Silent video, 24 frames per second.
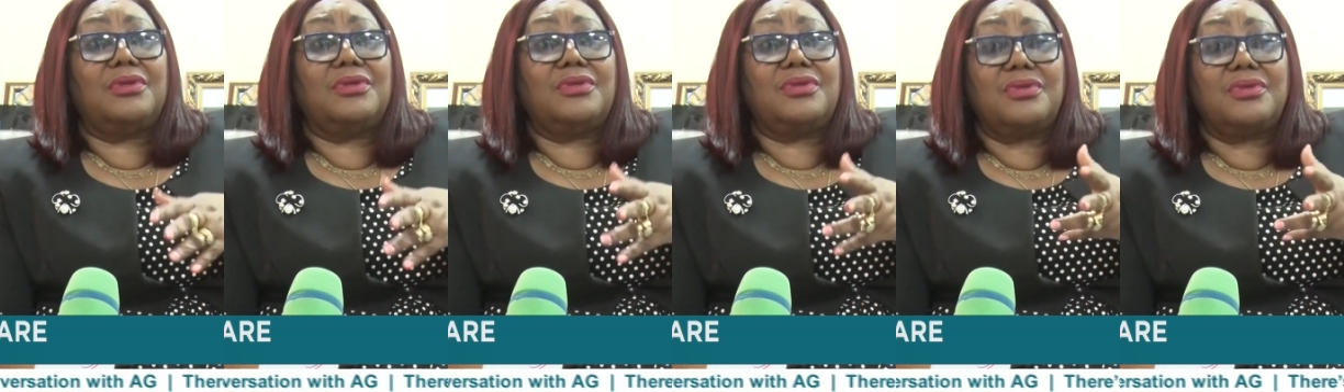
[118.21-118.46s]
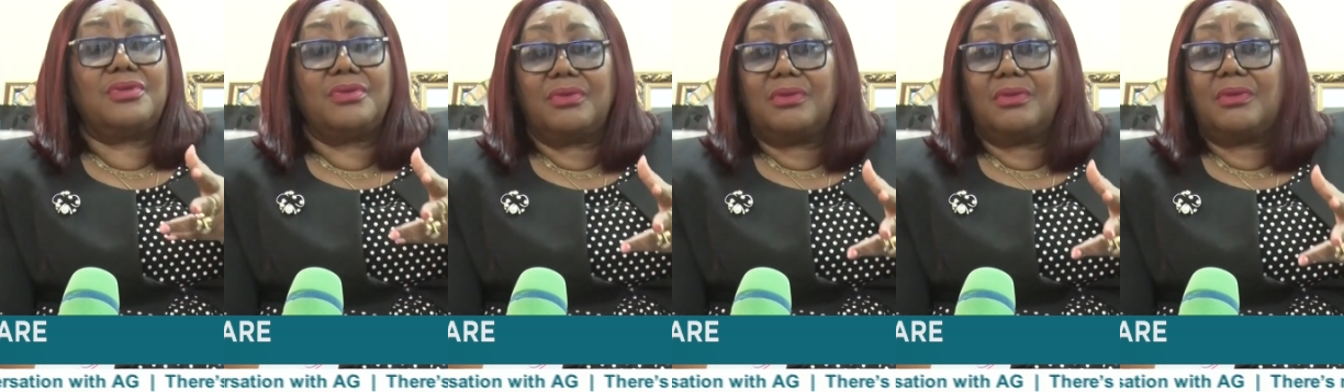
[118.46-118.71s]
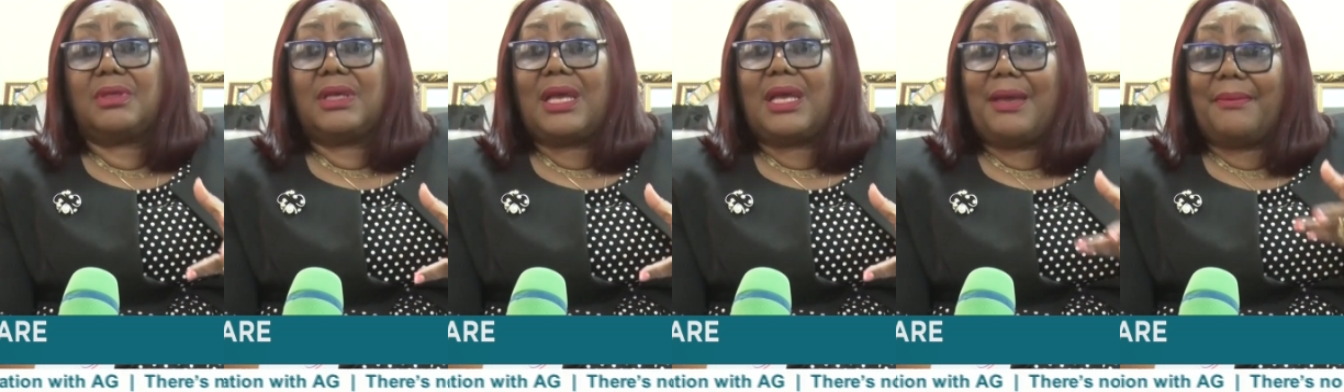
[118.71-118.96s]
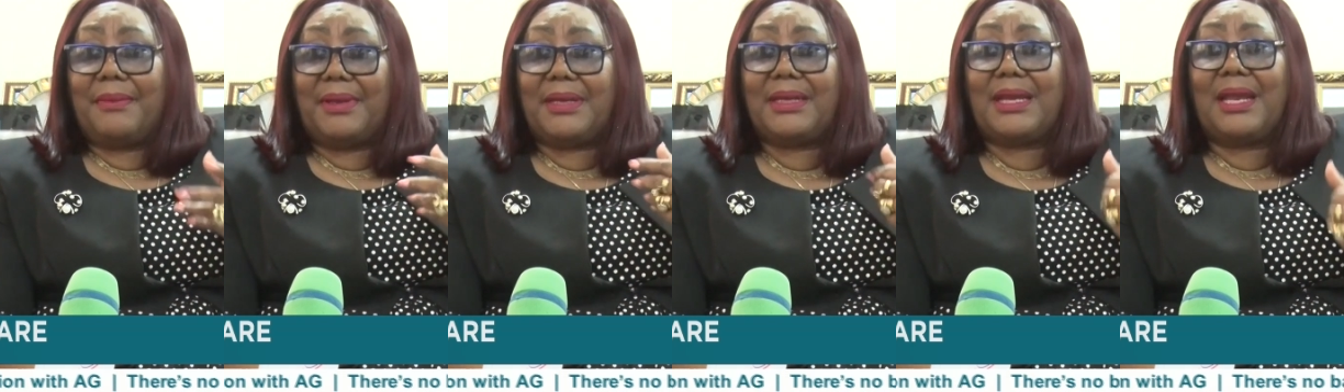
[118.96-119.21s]
to
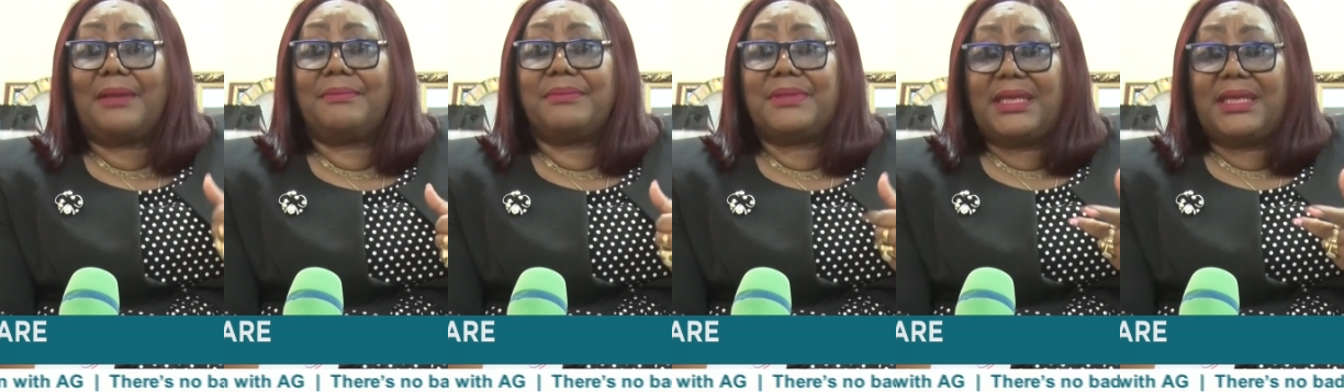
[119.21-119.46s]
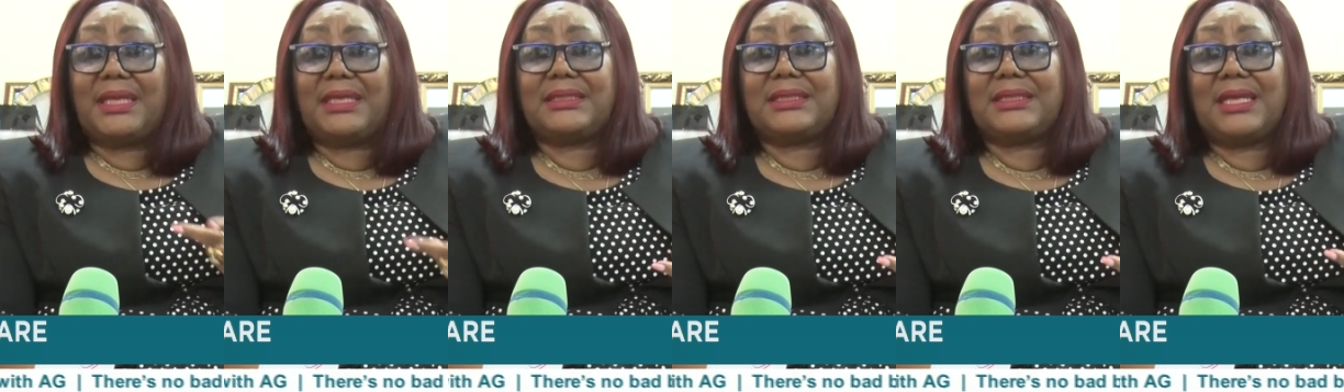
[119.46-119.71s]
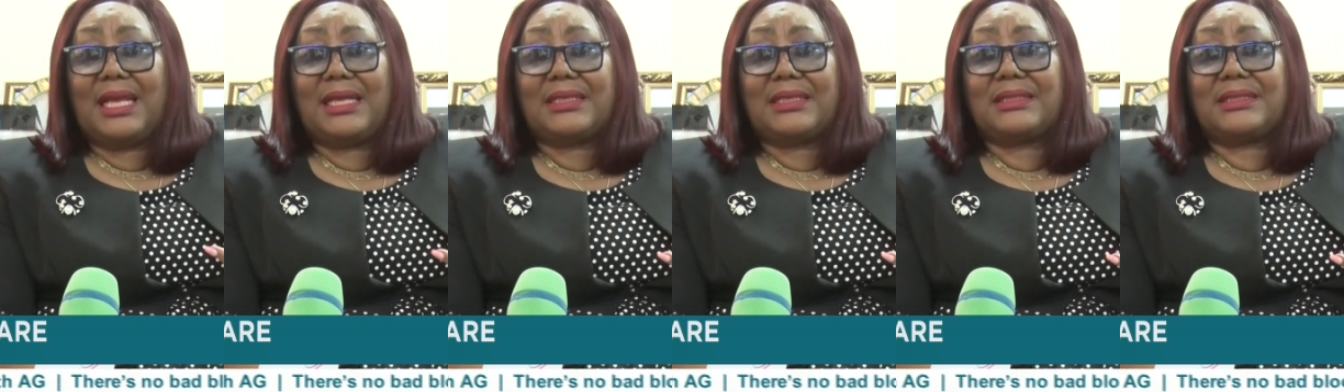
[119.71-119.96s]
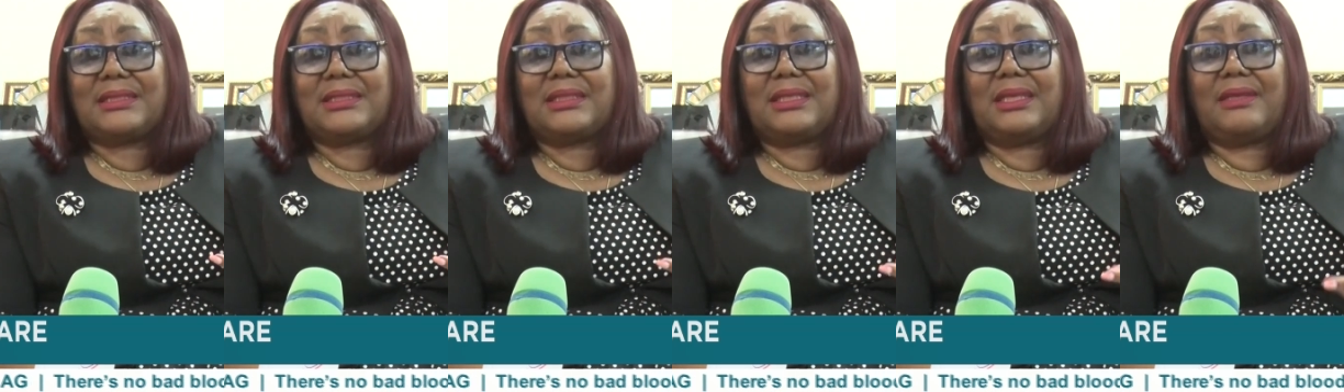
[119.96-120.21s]
come and update
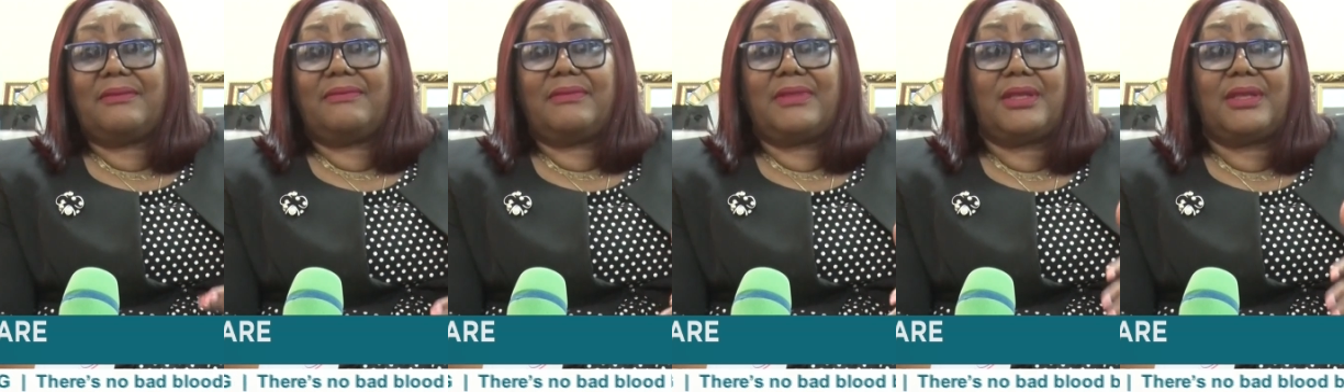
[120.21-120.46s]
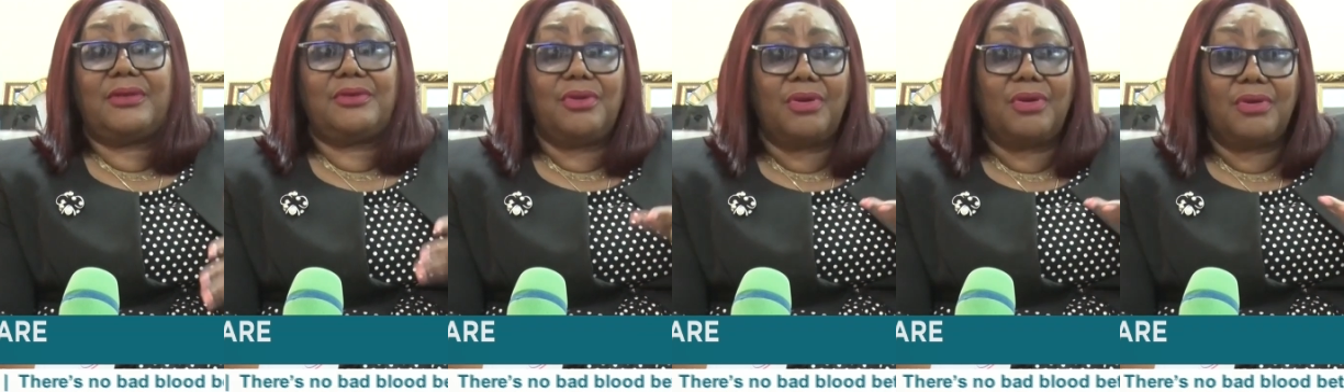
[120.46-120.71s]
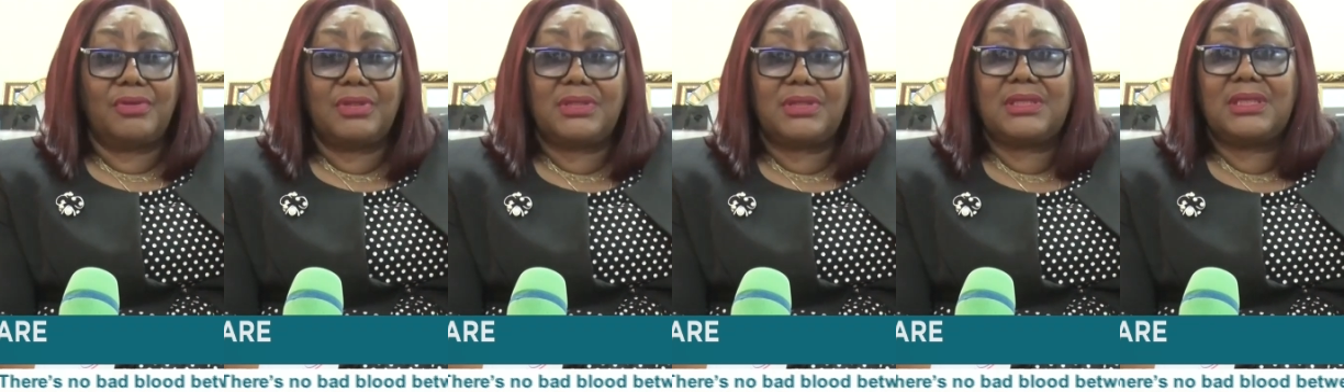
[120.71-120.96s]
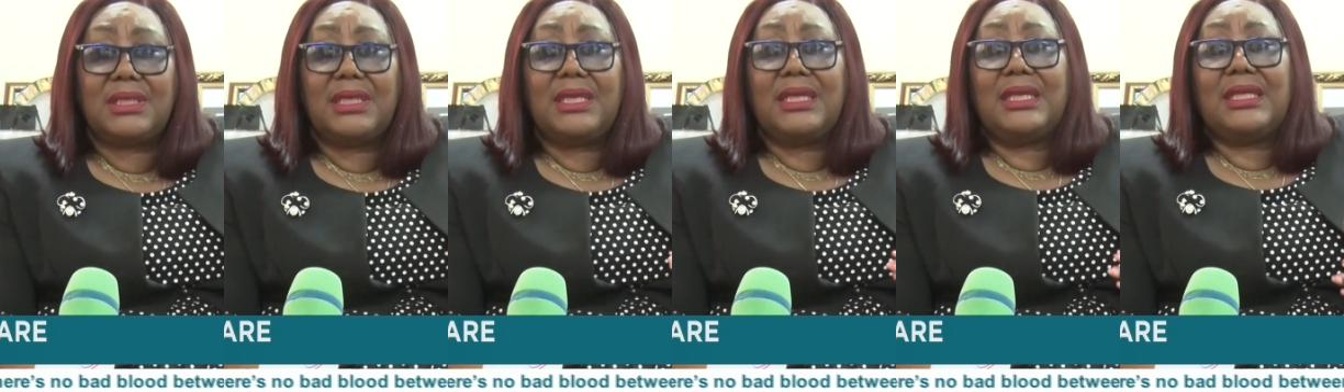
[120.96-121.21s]
us. If they
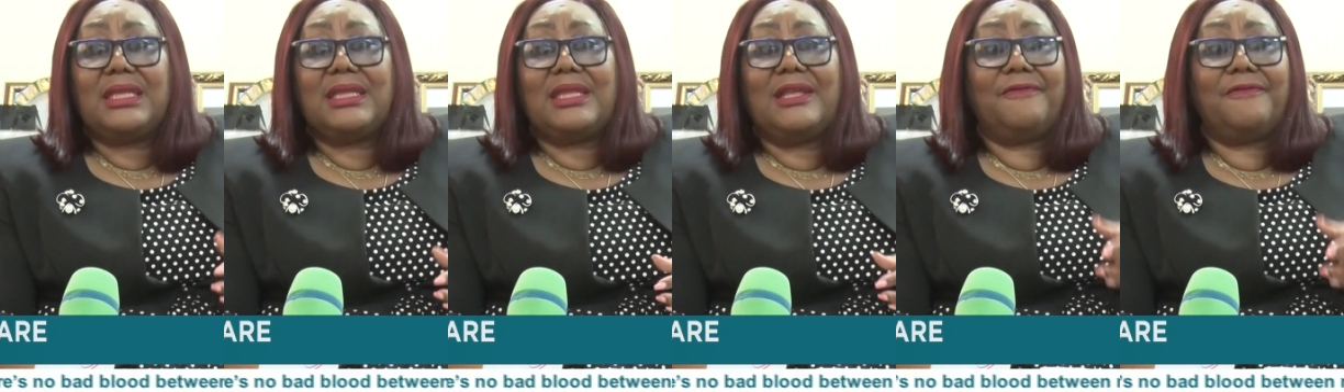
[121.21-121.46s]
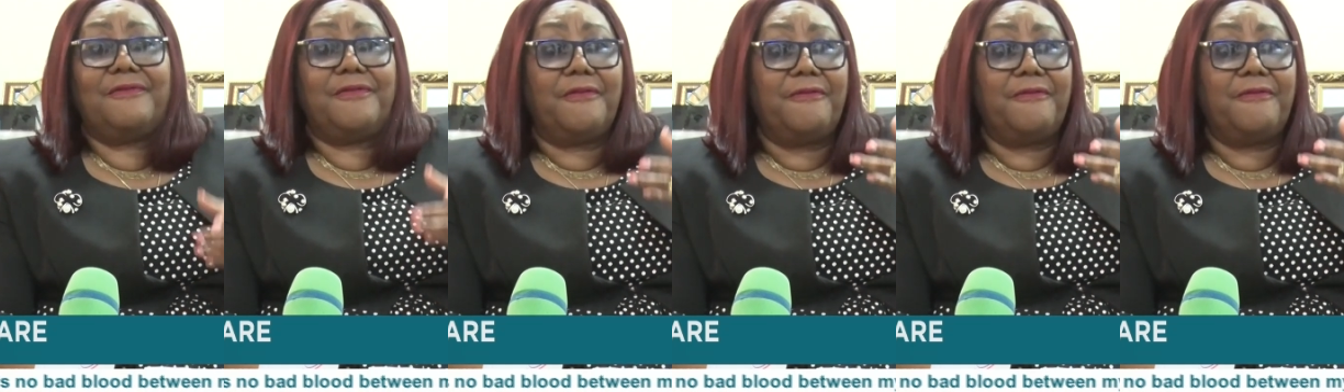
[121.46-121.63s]
don't, then from